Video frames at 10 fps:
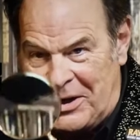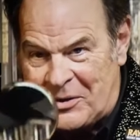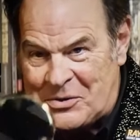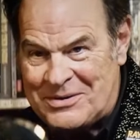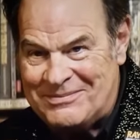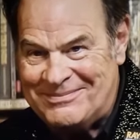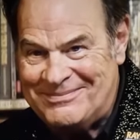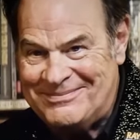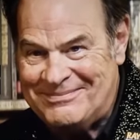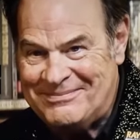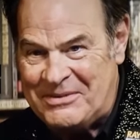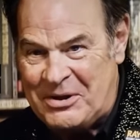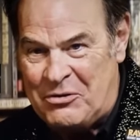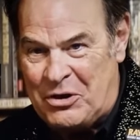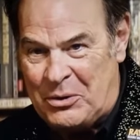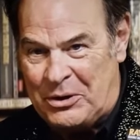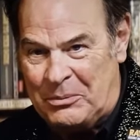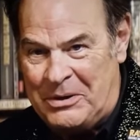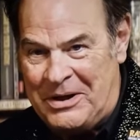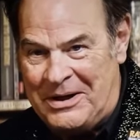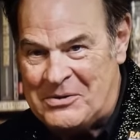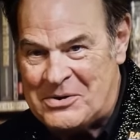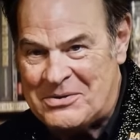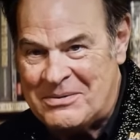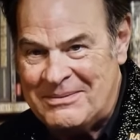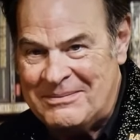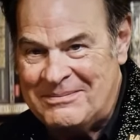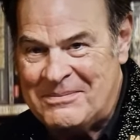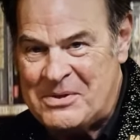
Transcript: Meanwhile, Ray Stantz had started a business of his own